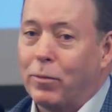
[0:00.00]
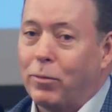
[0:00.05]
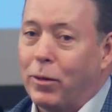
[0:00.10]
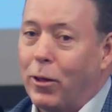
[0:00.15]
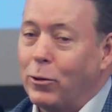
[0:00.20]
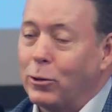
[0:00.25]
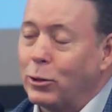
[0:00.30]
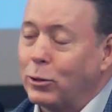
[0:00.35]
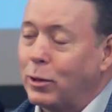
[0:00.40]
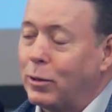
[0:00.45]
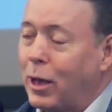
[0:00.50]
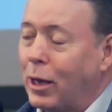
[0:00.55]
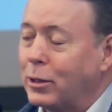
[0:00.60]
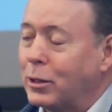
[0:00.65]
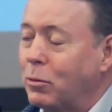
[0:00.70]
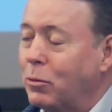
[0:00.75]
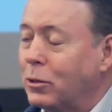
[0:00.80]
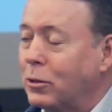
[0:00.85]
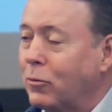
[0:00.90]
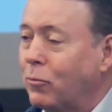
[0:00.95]
those
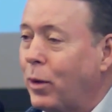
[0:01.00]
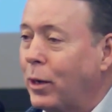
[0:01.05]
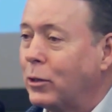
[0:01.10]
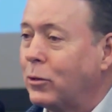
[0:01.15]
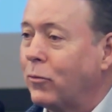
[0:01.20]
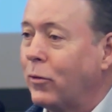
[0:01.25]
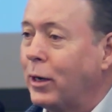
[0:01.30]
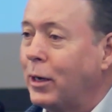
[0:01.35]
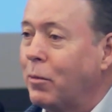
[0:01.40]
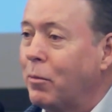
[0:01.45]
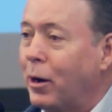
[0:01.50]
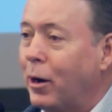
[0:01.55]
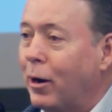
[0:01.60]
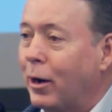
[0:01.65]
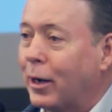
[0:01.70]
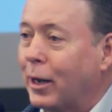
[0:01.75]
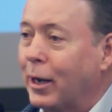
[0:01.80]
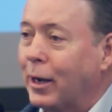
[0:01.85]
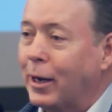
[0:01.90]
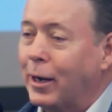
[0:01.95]
customers of Pennsylvania
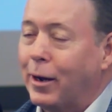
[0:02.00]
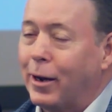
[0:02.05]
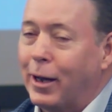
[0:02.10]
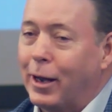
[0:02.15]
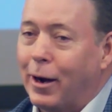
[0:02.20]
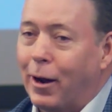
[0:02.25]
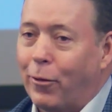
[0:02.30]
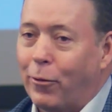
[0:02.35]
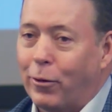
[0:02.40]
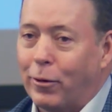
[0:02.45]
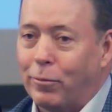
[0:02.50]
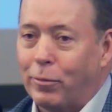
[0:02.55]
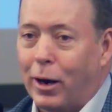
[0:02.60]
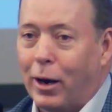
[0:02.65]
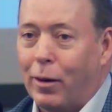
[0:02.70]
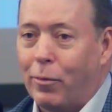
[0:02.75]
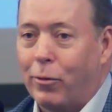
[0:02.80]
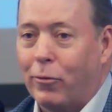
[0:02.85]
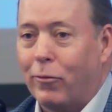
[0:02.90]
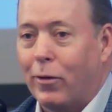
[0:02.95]
American and other
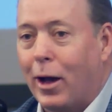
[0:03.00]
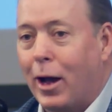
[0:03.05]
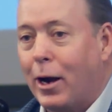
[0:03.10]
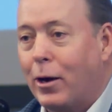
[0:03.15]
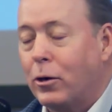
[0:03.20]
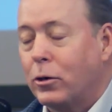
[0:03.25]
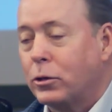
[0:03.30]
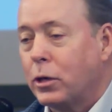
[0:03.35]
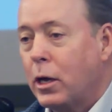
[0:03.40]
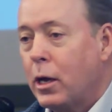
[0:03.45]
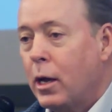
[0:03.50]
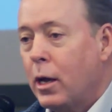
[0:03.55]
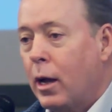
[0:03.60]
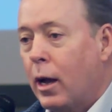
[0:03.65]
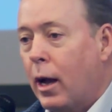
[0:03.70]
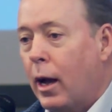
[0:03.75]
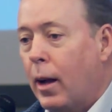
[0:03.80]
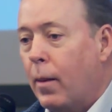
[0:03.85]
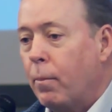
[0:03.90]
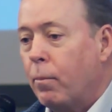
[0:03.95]
providers.
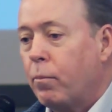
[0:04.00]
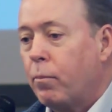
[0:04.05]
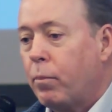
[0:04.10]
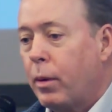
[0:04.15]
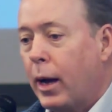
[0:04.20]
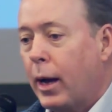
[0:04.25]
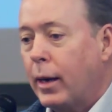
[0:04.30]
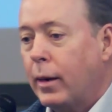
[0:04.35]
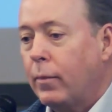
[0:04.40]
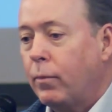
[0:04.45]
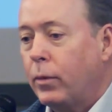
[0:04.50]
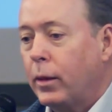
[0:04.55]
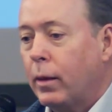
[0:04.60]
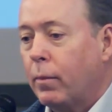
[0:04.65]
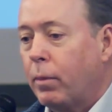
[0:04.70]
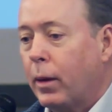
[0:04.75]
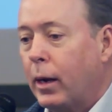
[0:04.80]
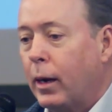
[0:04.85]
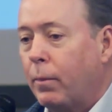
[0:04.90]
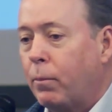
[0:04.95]
But